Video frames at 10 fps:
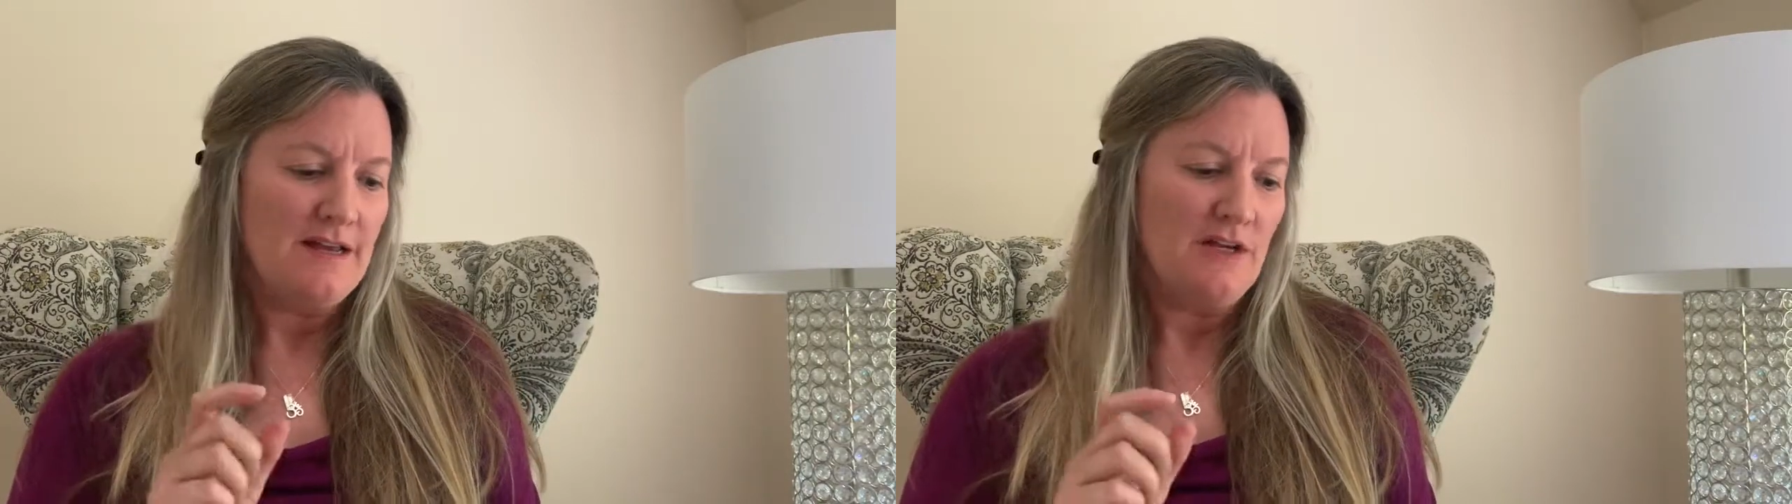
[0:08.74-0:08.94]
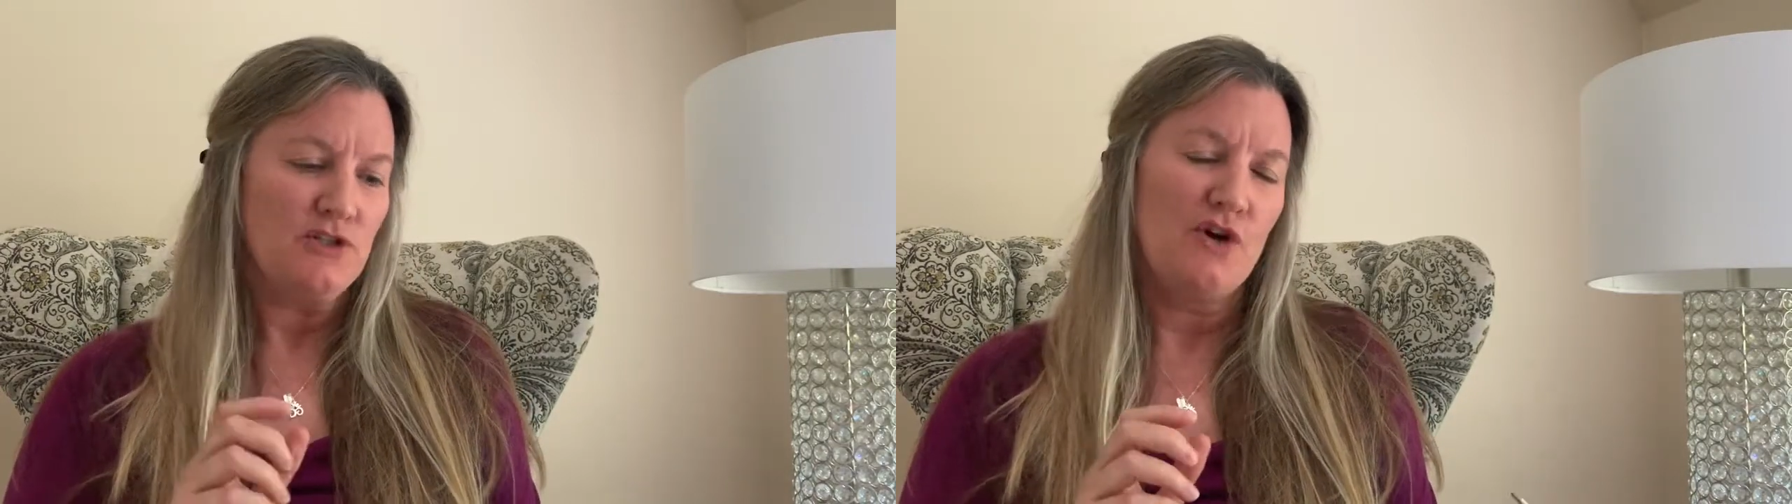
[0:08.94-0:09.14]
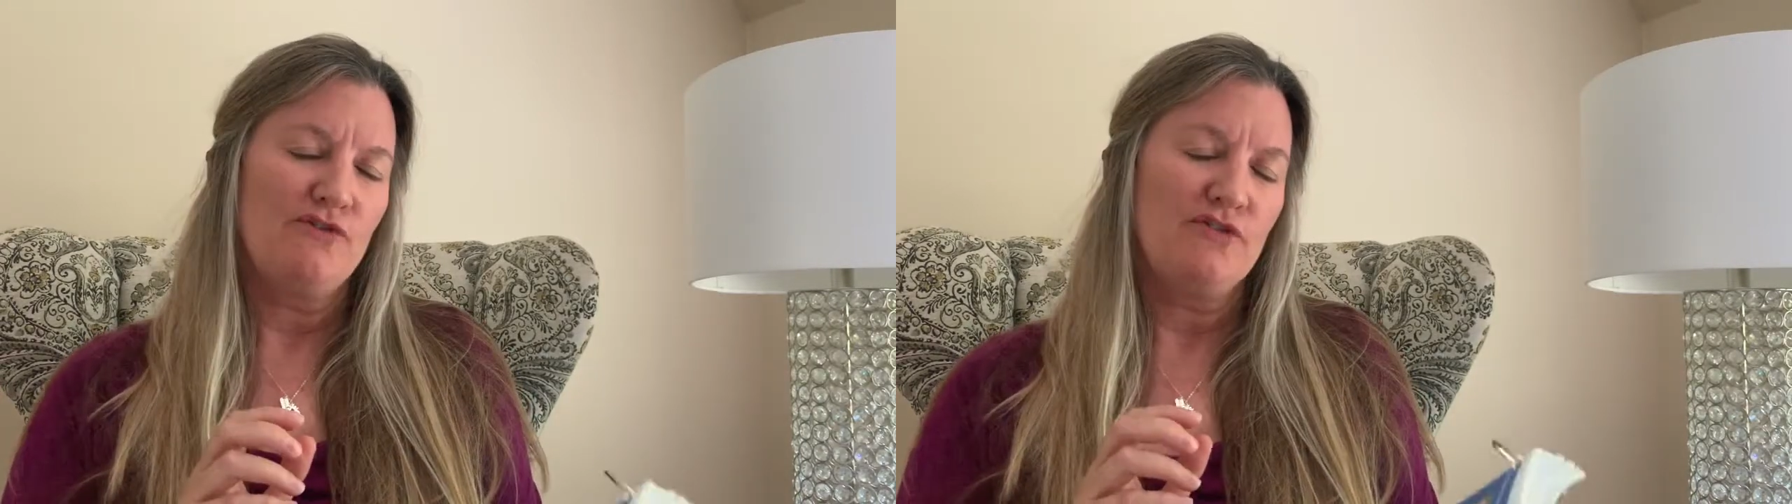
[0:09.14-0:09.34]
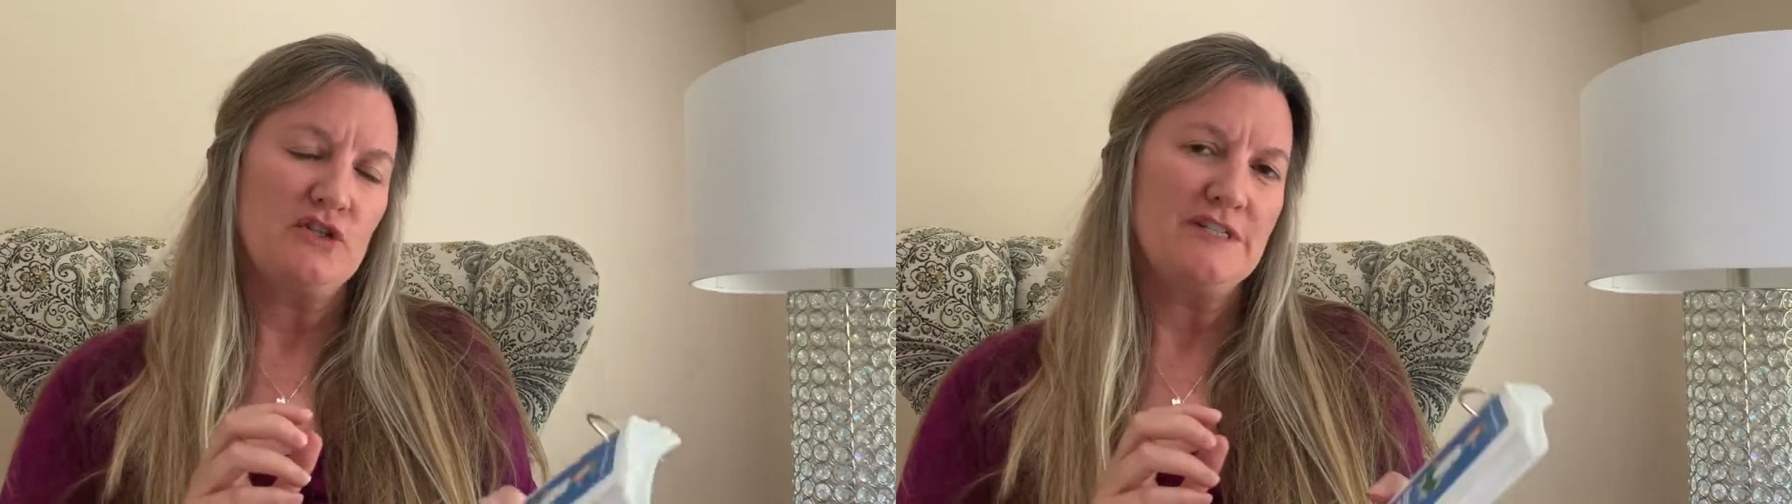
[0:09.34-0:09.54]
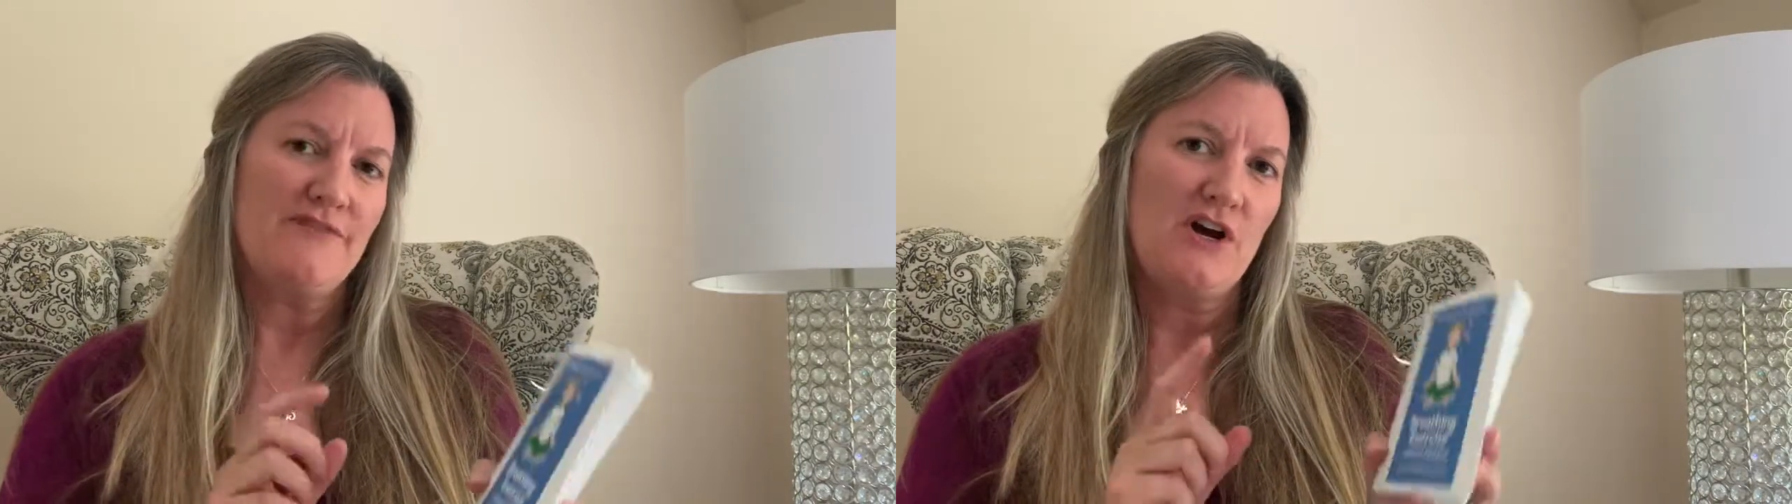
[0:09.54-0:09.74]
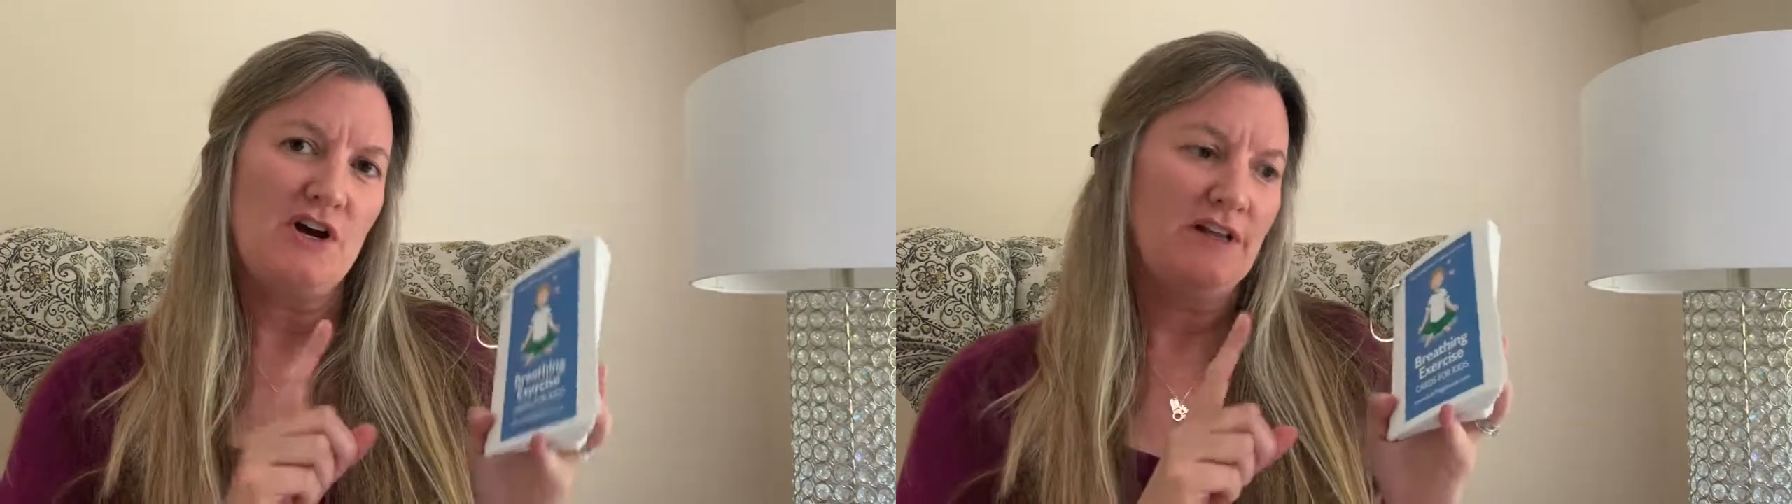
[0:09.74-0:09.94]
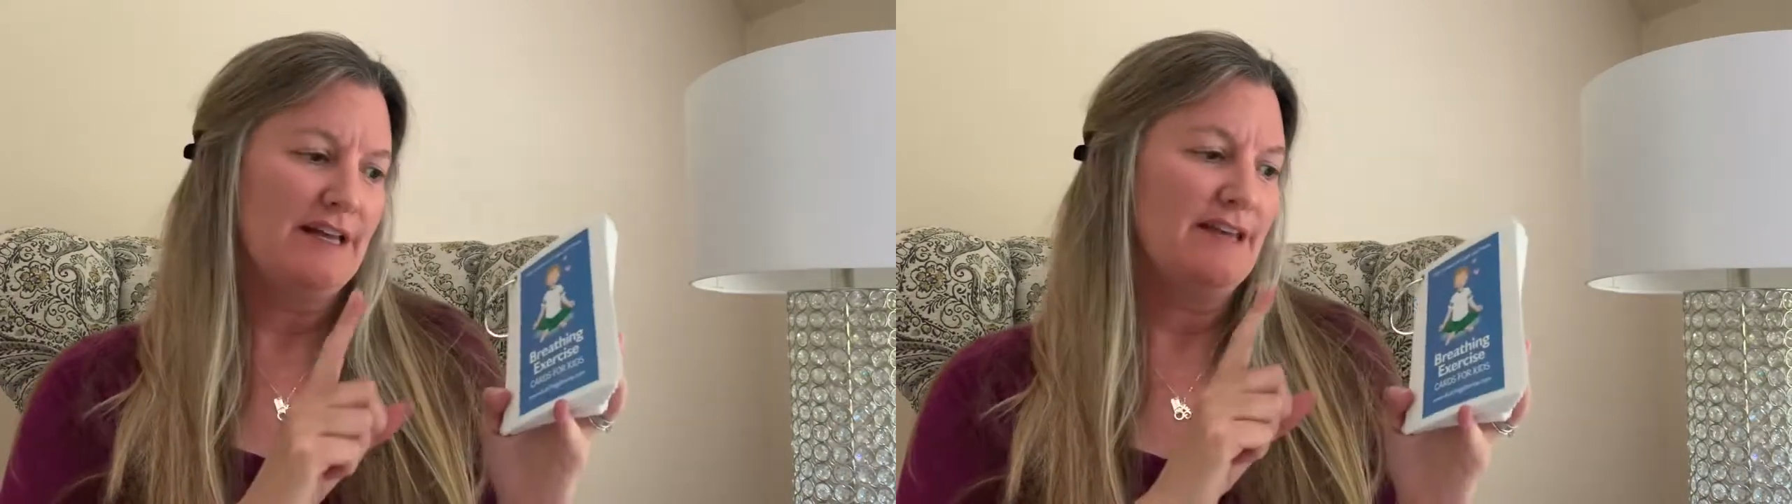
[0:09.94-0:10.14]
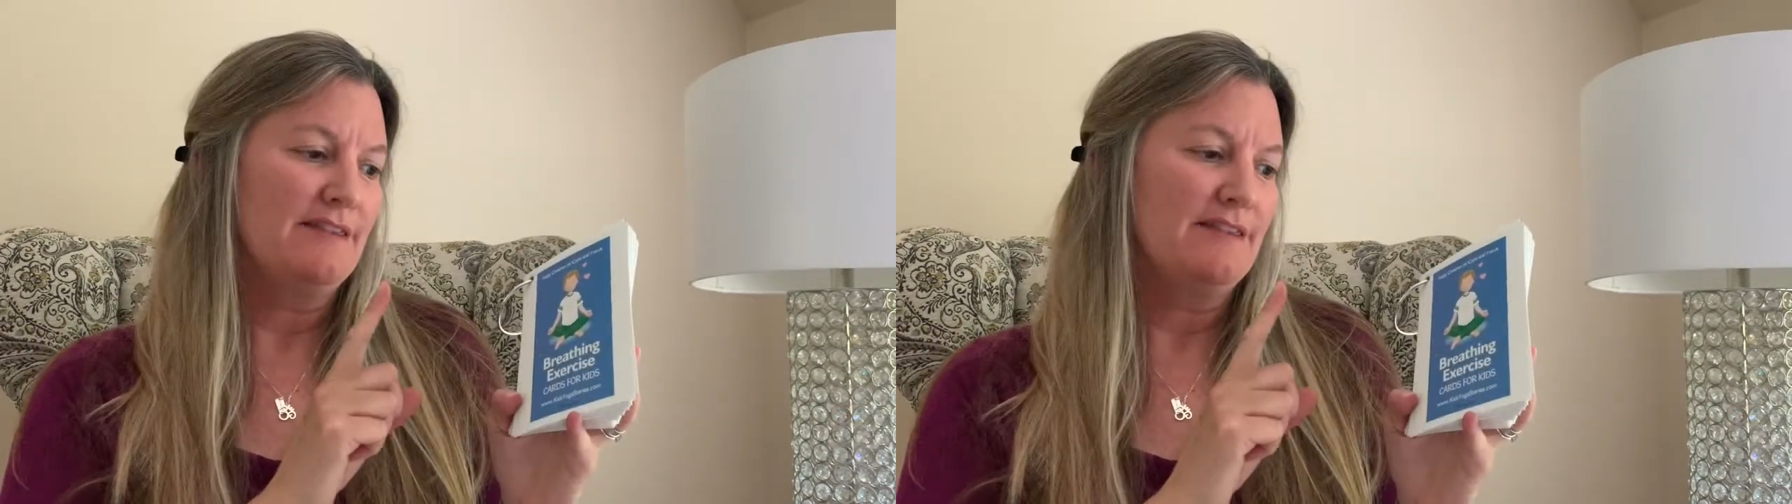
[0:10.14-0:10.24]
So first of all,